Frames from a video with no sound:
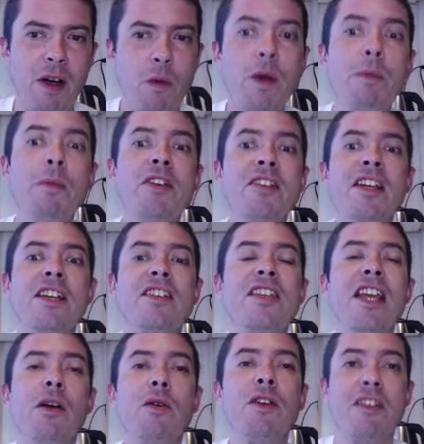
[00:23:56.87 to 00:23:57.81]
we must
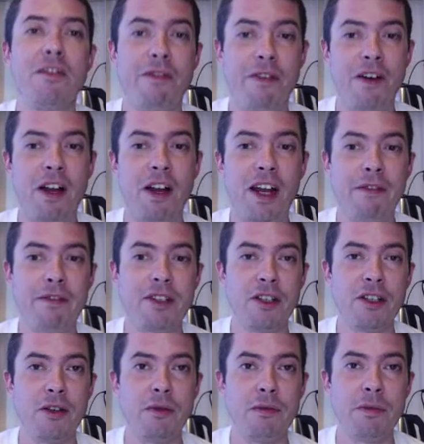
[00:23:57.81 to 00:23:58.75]
extinguish the far left
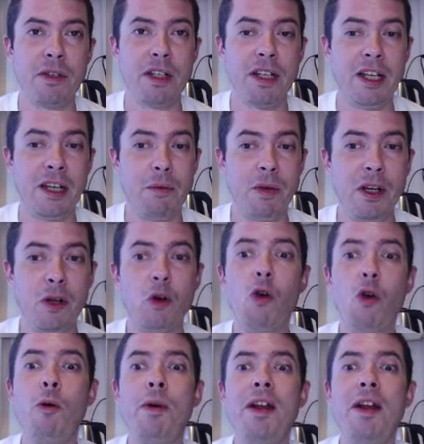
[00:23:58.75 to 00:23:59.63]
too. And we can all be